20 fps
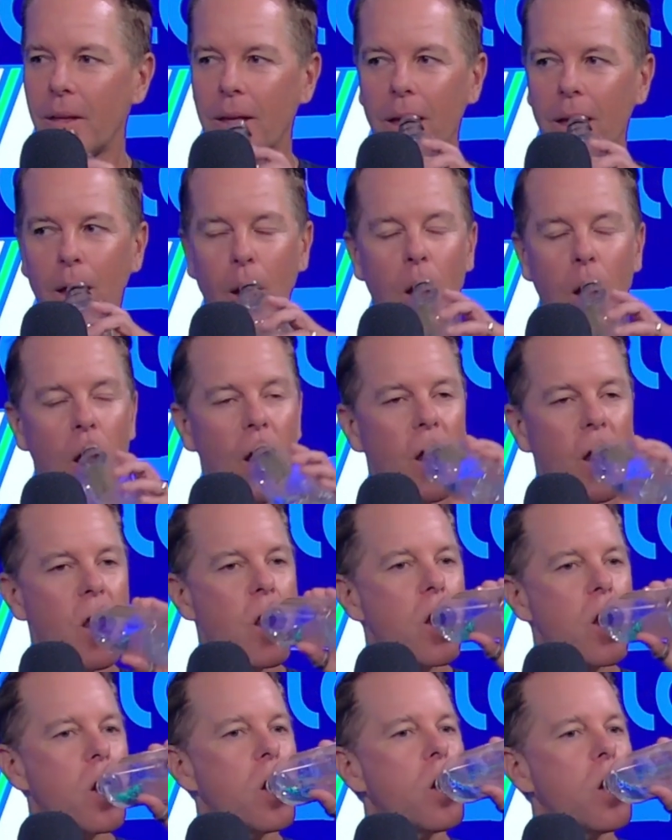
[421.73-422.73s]
yes. Yeah. No
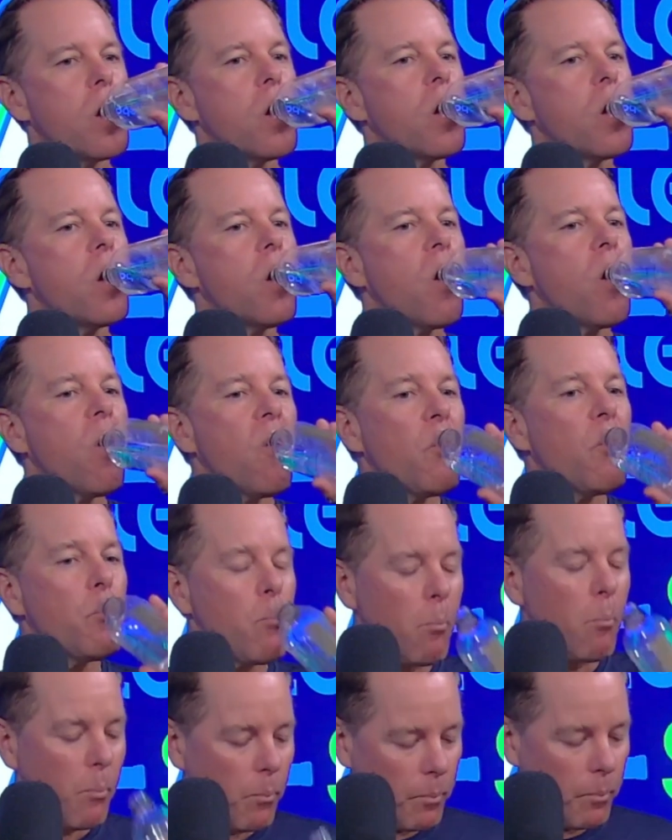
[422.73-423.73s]
volley zone.
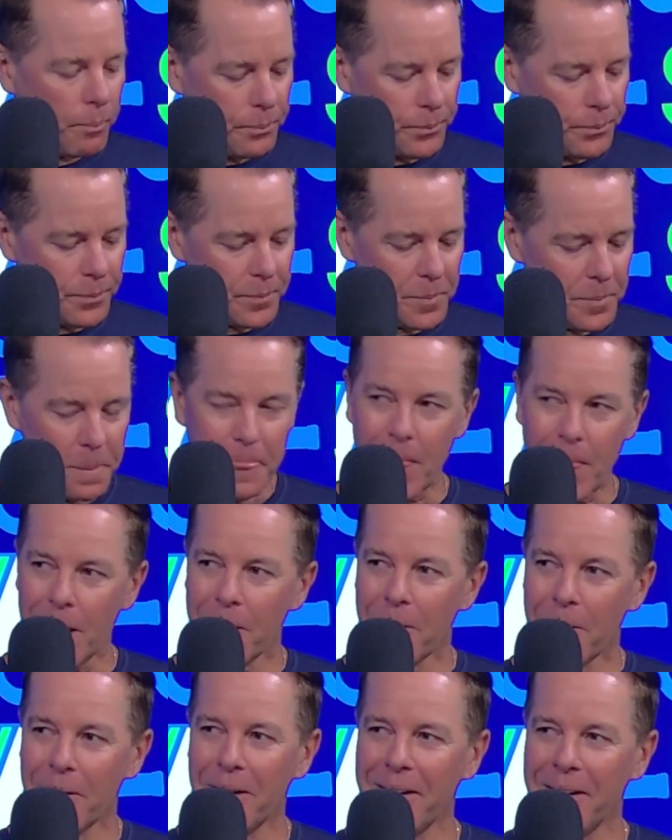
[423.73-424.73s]
I love this guy,